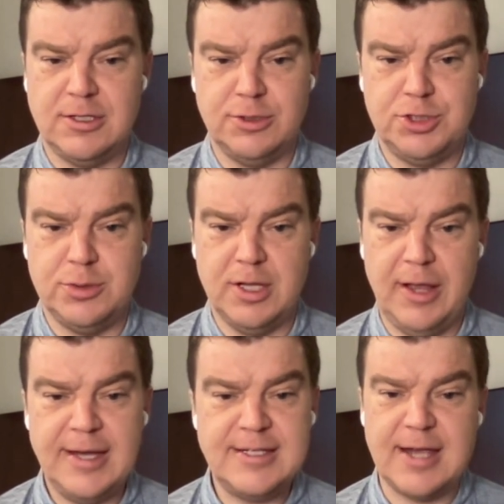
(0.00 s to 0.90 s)
still shoot the
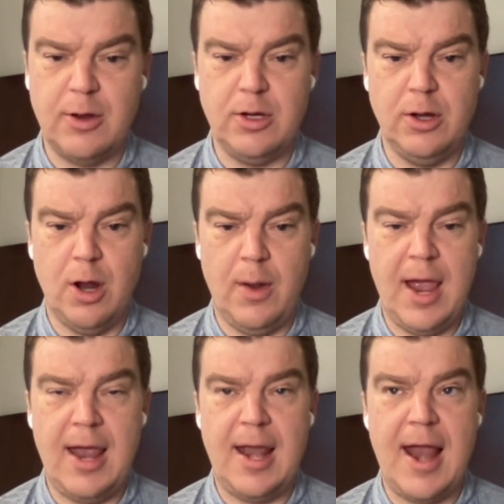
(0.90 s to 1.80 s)
lights out,
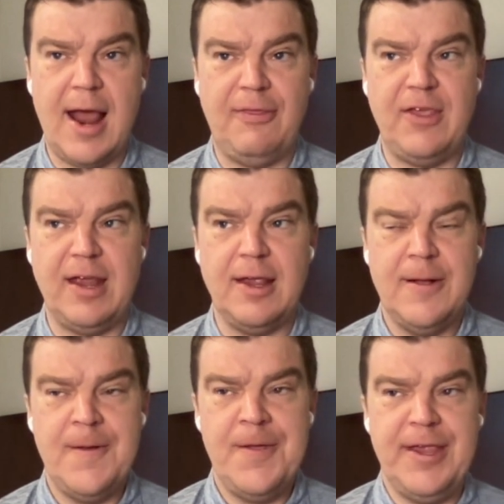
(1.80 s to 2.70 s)
and I think
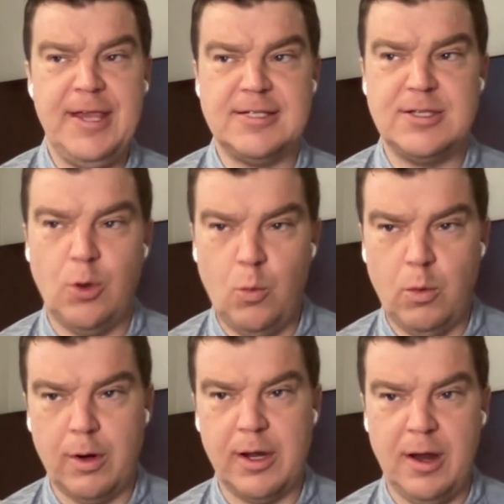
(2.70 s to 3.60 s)
he's still
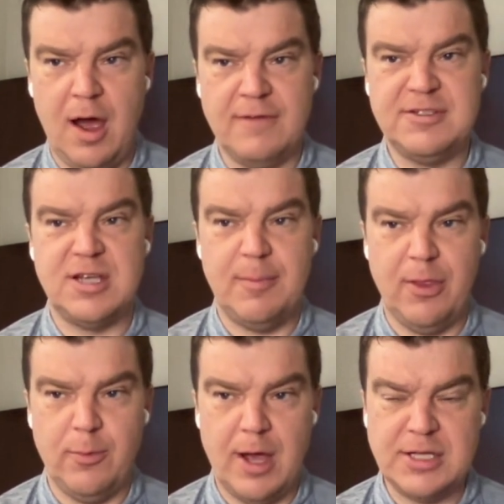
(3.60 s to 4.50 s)
working off some
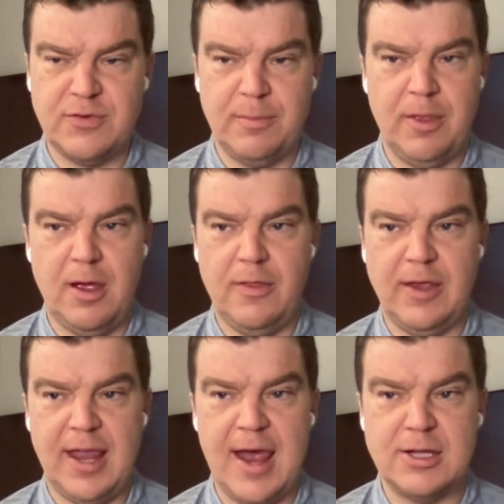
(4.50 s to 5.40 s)
of the rust from
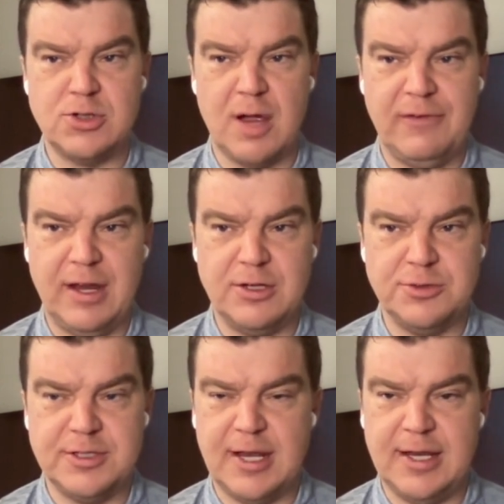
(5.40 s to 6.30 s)
the catastrophic
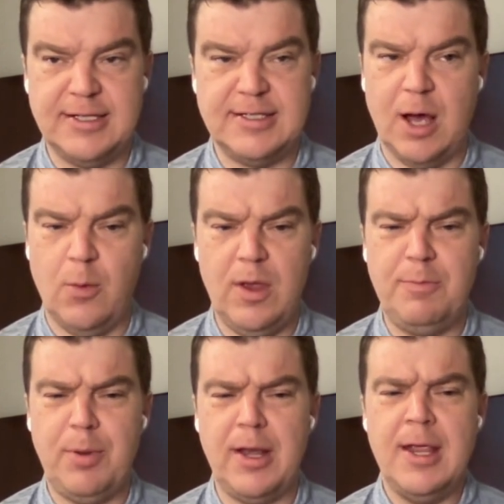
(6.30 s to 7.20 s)
injuries that he dealt
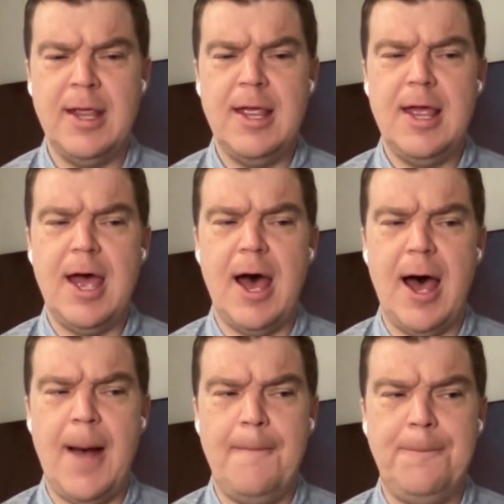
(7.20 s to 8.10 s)
with. But
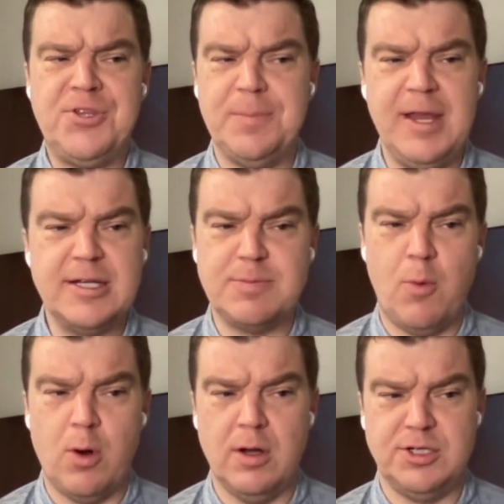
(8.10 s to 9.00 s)
to me,
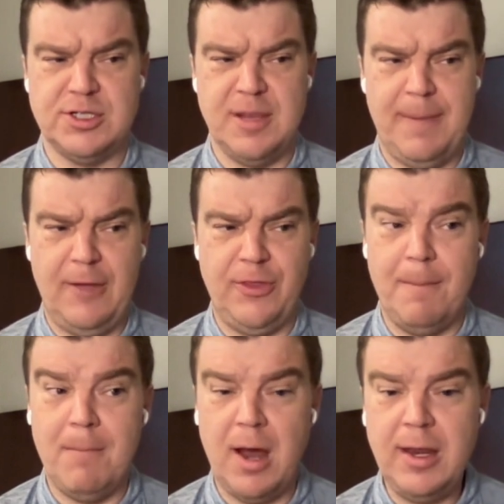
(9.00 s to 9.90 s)
it's more just
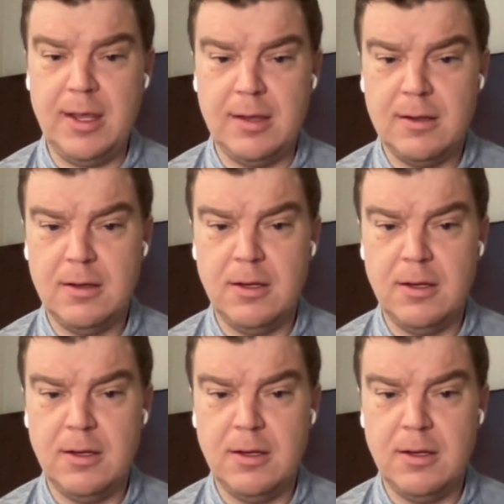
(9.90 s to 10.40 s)
about the money.